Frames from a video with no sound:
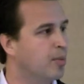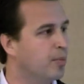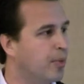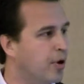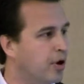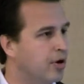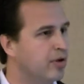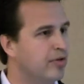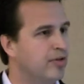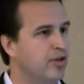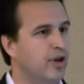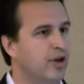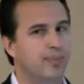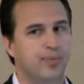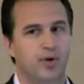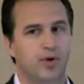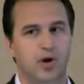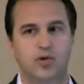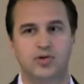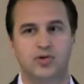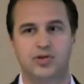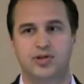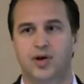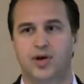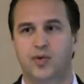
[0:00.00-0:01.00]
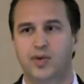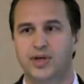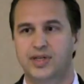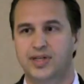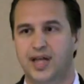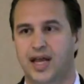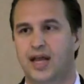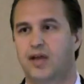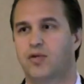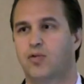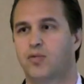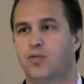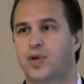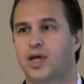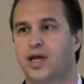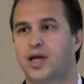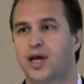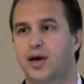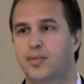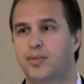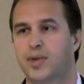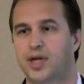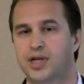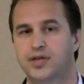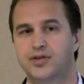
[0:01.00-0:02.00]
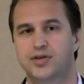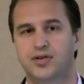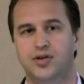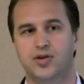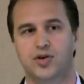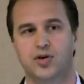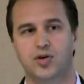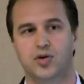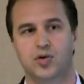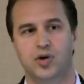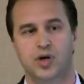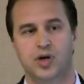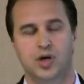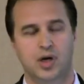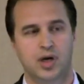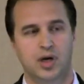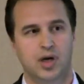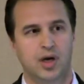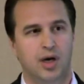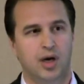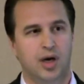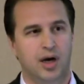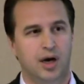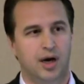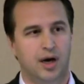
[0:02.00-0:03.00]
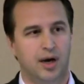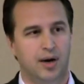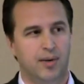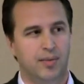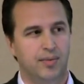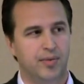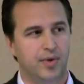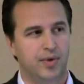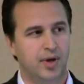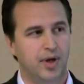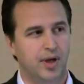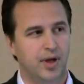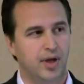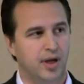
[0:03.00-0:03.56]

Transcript: part of the approach that we take when we come into um,